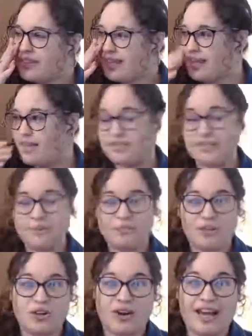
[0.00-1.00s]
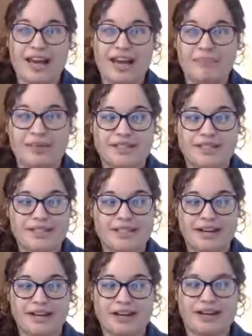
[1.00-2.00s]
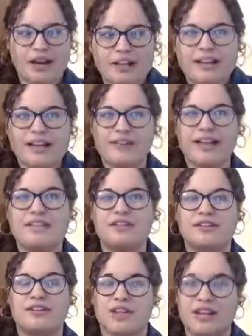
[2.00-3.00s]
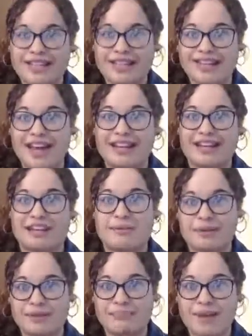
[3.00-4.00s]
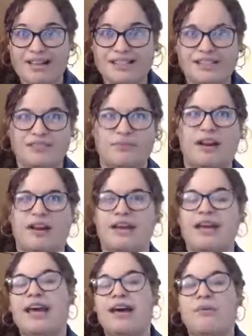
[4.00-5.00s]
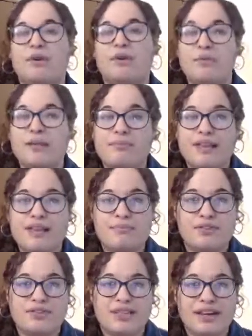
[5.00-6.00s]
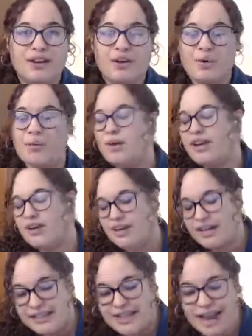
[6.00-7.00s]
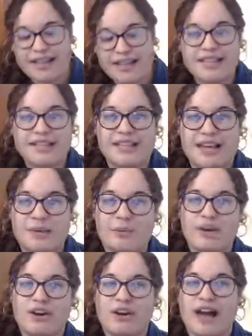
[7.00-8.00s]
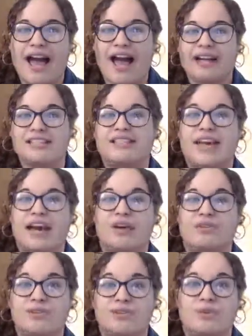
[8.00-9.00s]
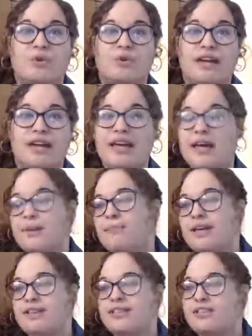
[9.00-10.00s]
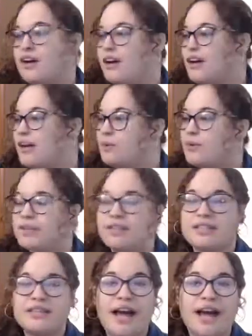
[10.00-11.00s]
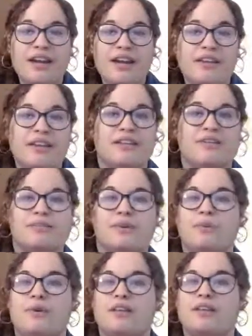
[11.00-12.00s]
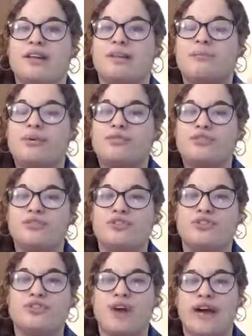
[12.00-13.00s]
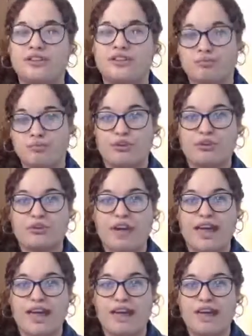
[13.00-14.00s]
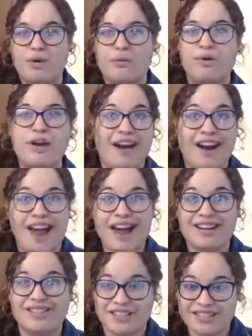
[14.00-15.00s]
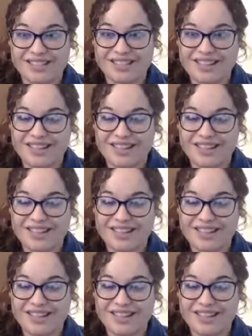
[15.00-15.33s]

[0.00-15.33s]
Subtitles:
If something great happens, he's going to talk a little faster and talk excited and be positive about it. When we play music, we are exactly the same. We are acting out a story based on what the title is or what the composer is trying to portray. We are actors.